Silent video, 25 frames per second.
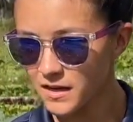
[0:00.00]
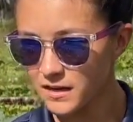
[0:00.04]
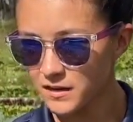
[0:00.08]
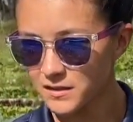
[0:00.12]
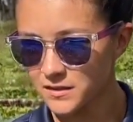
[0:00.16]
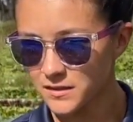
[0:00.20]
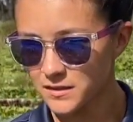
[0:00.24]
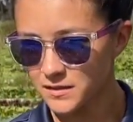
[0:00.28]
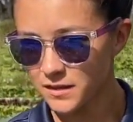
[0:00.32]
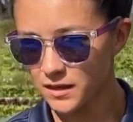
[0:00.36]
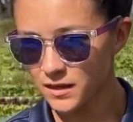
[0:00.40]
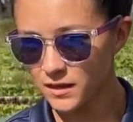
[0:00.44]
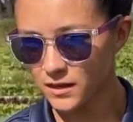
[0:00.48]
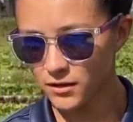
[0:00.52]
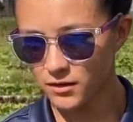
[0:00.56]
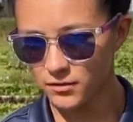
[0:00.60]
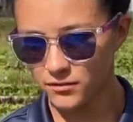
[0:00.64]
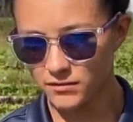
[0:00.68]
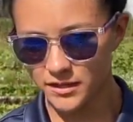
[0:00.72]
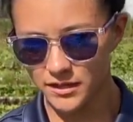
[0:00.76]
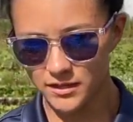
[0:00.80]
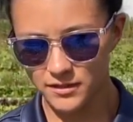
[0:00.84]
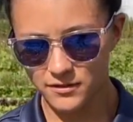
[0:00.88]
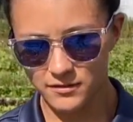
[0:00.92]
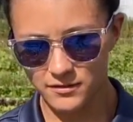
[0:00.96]
So
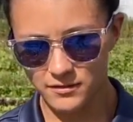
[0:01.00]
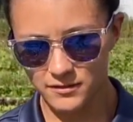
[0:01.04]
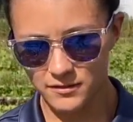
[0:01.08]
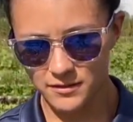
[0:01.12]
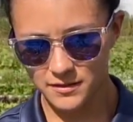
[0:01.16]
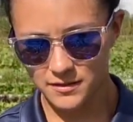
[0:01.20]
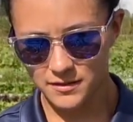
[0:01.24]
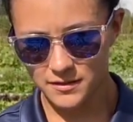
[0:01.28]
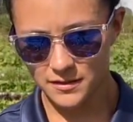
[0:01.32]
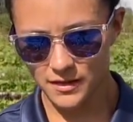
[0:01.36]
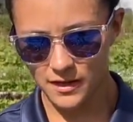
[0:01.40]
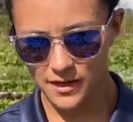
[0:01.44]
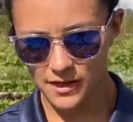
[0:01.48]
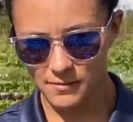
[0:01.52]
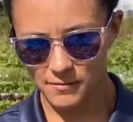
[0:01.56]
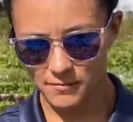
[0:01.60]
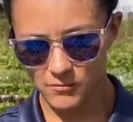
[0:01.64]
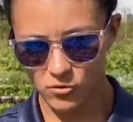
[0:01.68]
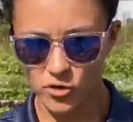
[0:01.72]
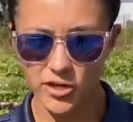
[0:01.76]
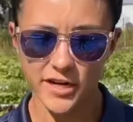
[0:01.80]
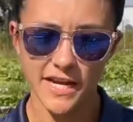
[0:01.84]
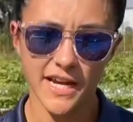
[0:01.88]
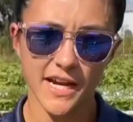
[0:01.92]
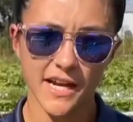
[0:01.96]
we use some
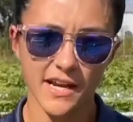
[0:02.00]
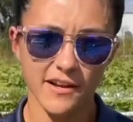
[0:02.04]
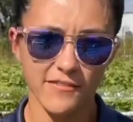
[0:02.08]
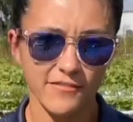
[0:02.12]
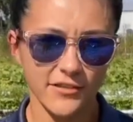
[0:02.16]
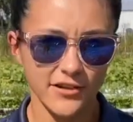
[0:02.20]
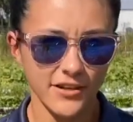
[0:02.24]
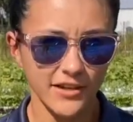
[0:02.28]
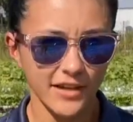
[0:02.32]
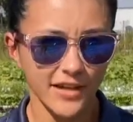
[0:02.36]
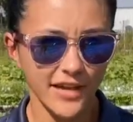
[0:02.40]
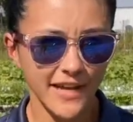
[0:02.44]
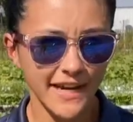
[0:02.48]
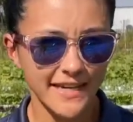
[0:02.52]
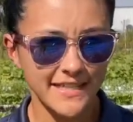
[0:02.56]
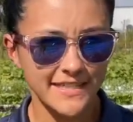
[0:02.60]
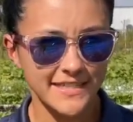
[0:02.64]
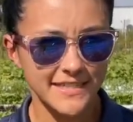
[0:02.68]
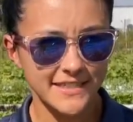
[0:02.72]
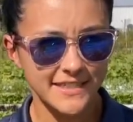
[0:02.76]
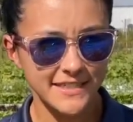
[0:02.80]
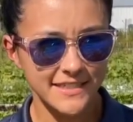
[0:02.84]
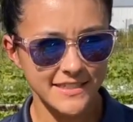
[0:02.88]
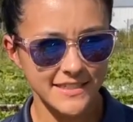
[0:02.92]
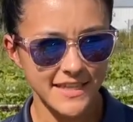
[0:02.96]
organic
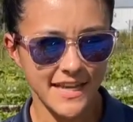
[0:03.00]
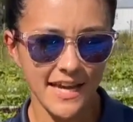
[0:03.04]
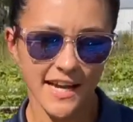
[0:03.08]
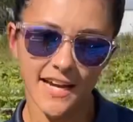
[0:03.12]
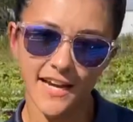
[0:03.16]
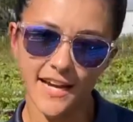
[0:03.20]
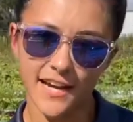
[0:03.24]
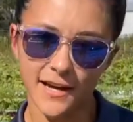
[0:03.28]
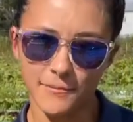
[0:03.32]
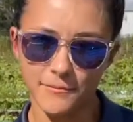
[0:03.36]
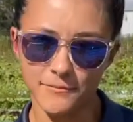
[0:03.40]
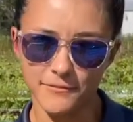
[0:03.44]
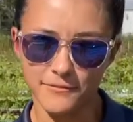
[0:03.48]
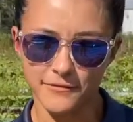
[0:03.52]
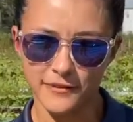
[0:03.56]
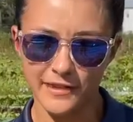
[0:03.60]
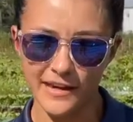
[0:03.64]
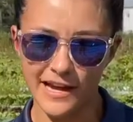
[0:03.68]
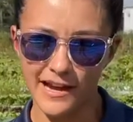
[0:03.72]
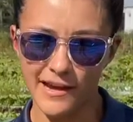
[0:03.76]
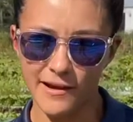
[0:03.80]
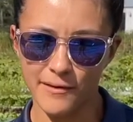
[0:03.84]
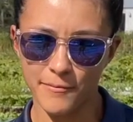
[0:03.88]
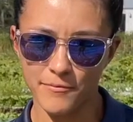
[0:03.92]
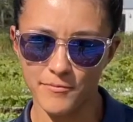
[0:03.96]
fertilizers that come
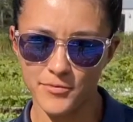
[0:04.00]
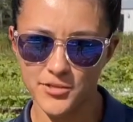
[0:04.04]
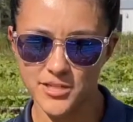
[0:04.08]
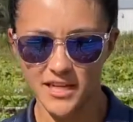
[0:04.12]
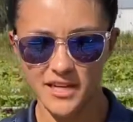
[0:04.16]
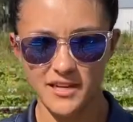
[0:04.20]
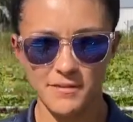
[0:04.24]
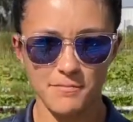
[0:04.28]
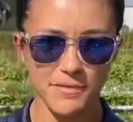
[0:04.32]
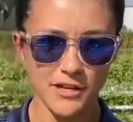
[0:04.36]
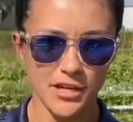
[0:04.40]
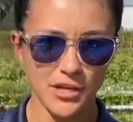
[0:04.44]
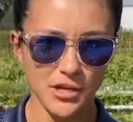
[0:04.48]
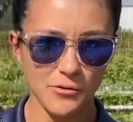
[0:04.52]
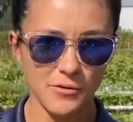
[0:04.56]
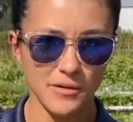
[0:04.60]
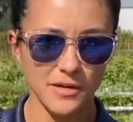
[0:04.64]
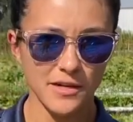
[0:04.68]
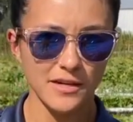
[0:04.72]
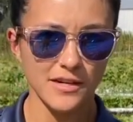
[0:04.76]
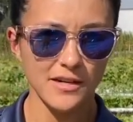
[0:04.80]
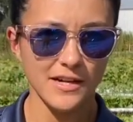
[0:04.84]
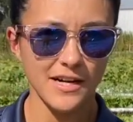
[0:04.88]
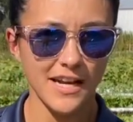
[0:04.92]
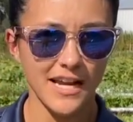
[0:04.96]
from chicken
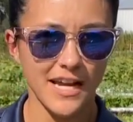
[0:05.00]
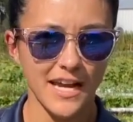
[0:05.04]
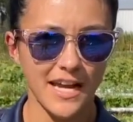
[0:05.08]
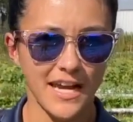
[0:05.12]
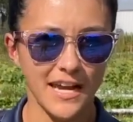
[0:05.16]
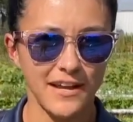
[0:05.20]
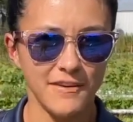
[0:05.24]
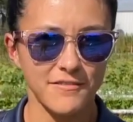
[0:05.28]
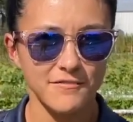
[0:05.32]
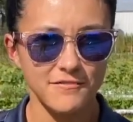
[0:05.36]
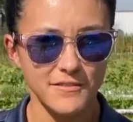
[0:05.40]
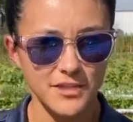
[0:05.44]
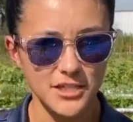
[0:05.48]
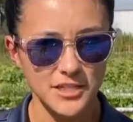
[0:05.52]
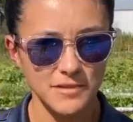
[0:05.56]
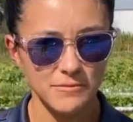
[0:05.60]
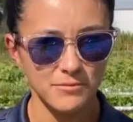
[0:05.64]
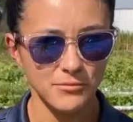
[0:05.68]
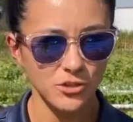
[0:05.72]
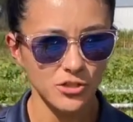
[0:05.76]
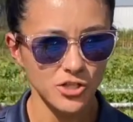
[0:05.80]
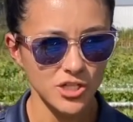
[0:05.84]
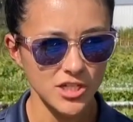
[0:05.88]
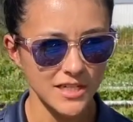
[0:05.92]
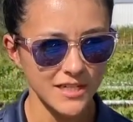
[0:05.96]
manure and fish
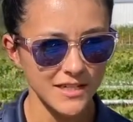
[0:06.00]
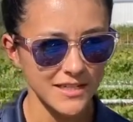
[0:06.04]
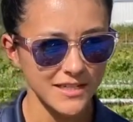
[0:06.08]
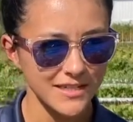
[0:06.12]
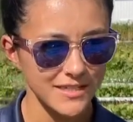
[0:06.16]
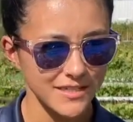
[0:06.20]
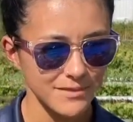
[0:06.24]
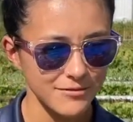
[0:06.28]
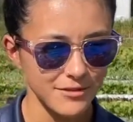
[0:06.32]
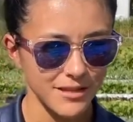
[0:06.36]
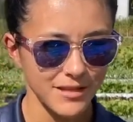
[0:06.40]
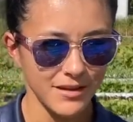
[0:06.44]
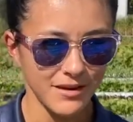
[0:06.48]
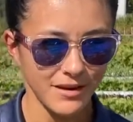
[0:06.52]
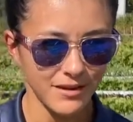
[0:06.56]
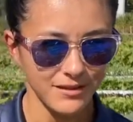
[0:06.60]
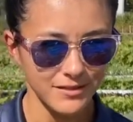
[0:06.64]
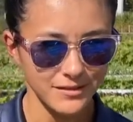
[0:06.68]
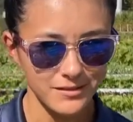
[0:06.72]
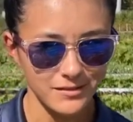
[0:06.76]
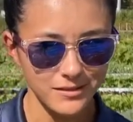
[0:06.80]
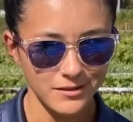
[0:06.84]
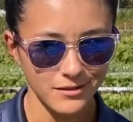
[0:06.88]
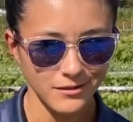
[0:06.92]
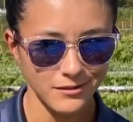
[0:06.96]
emulsions. We
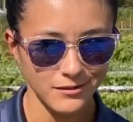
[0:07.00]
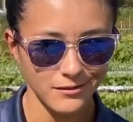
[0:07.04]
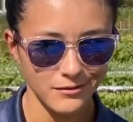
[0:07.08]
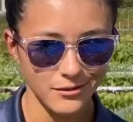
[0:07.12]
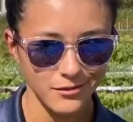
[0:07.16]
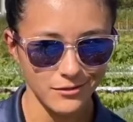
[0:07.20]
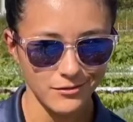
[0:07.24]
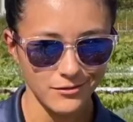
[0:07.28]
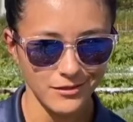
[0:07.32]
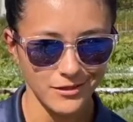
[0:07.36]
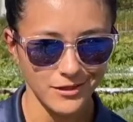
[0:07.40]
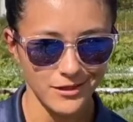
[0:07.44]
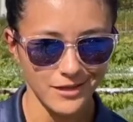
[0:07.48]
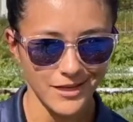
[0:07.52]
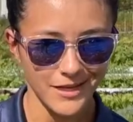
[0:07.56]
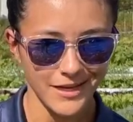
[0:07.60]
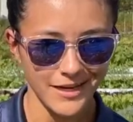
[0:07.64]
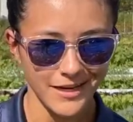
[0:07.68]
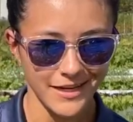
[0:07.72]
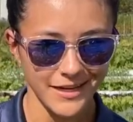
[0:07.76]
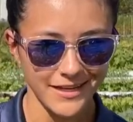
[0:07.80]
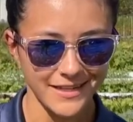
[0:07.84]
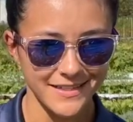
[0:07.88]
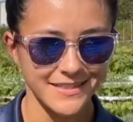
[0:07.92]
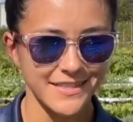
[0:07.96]
also
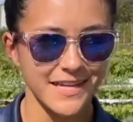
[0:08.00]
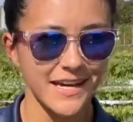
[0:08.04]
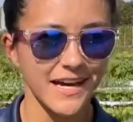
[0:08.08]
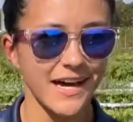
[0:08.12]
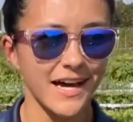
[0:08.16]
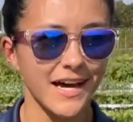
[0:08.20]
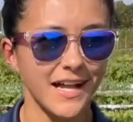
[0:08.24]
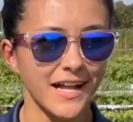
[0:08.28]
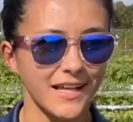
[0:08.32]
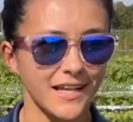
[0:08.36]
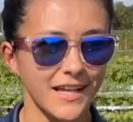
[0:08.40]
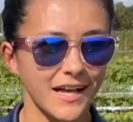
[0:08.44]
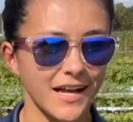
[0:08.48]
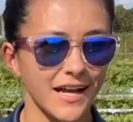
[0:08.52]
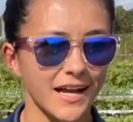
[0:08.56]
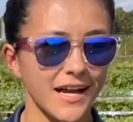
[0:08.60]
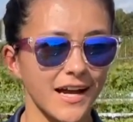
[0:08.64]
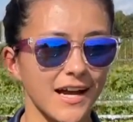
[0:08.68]
utilize a lot of